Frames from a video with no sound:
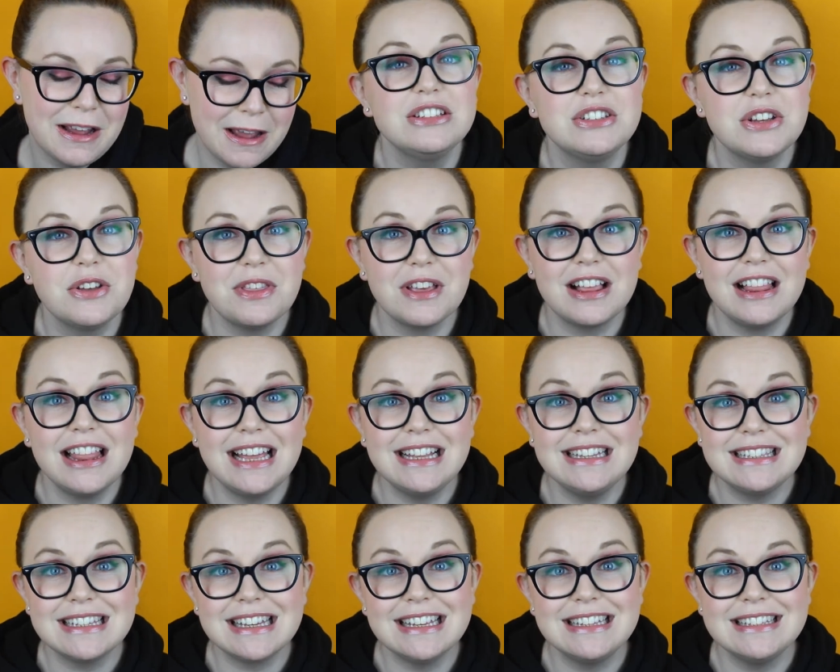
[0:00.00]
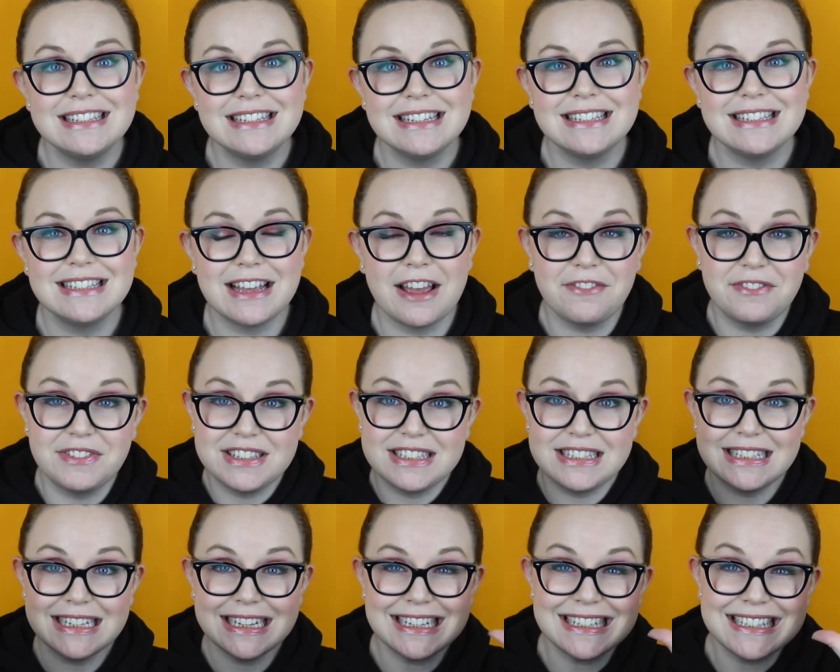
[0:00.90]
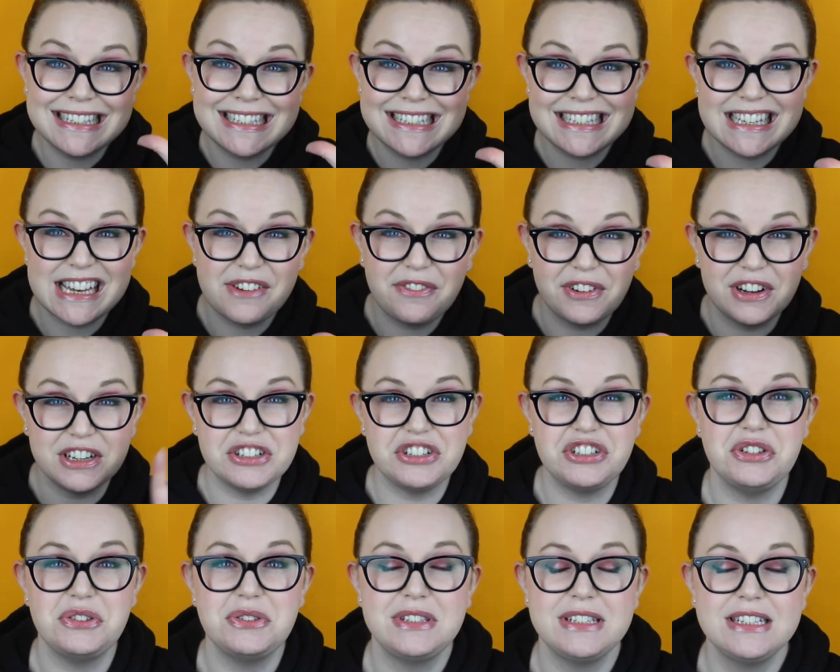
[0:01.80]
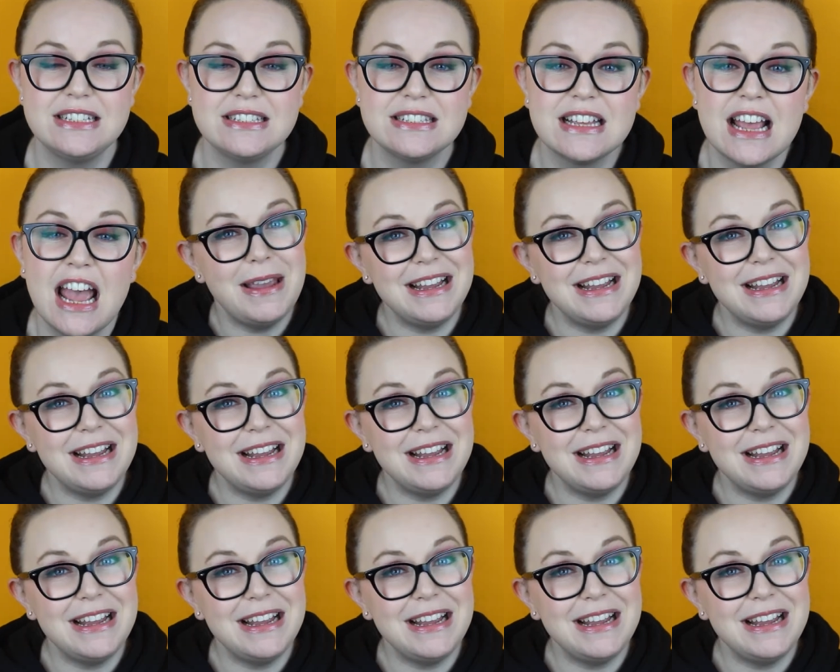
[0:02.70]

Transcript: So the cleanse consists of 6 different juices.